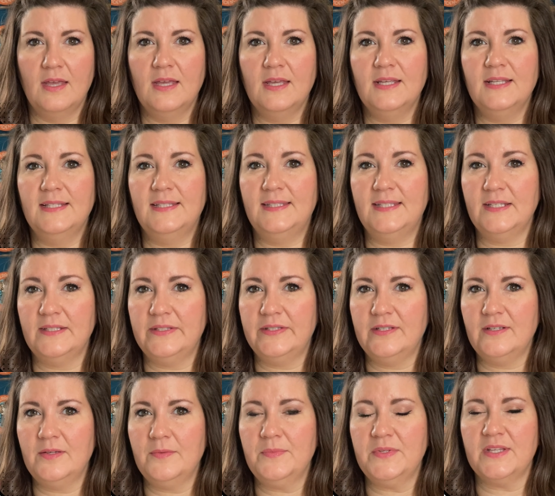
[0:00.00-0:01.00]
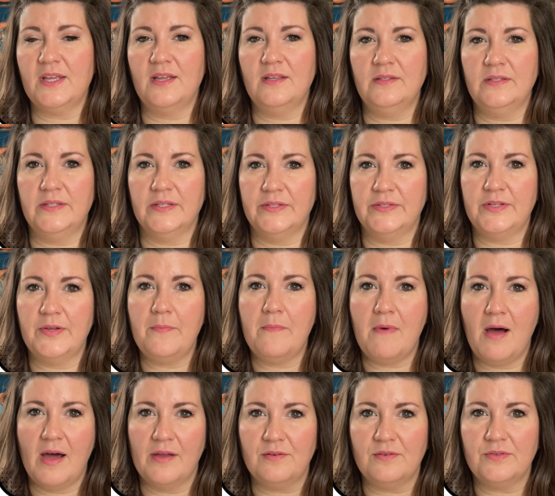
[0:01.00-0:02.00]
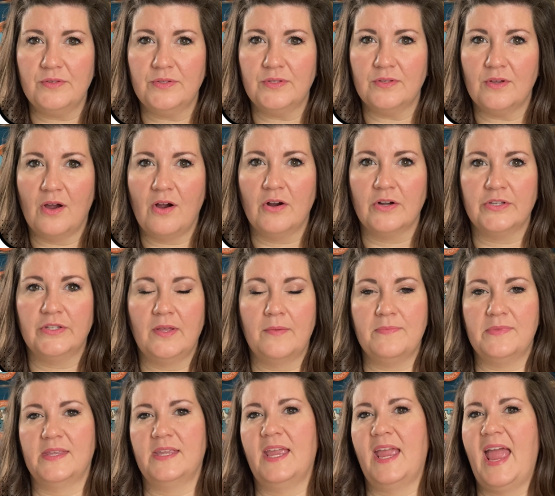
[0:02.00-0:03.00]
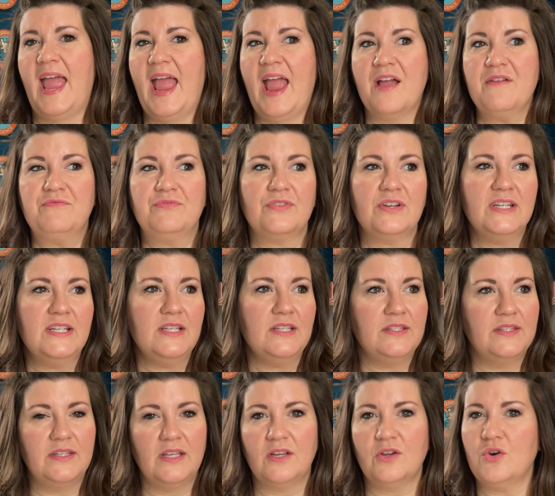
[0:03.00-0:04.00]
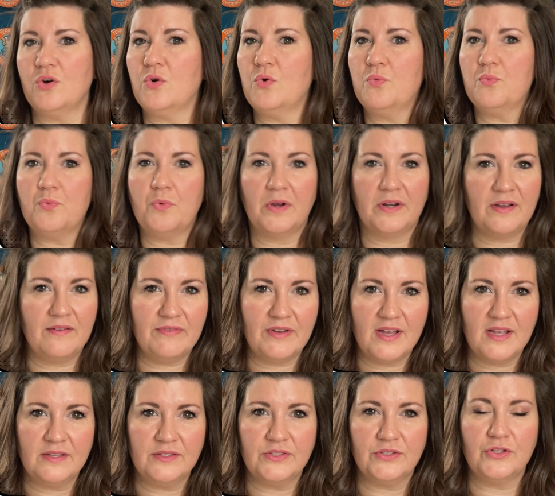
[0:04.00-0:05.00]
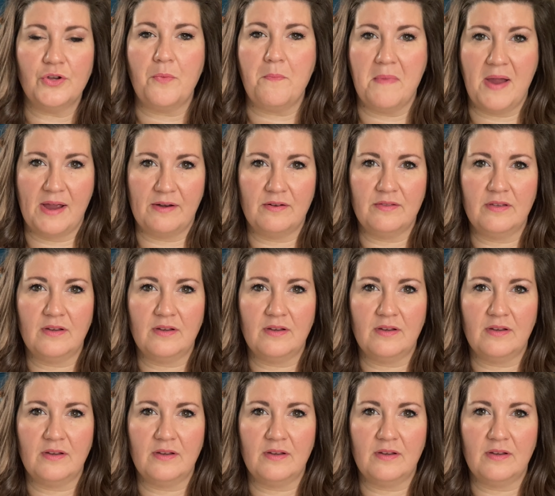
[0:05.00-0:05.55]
Systems and system models are something every single one of us, no matter the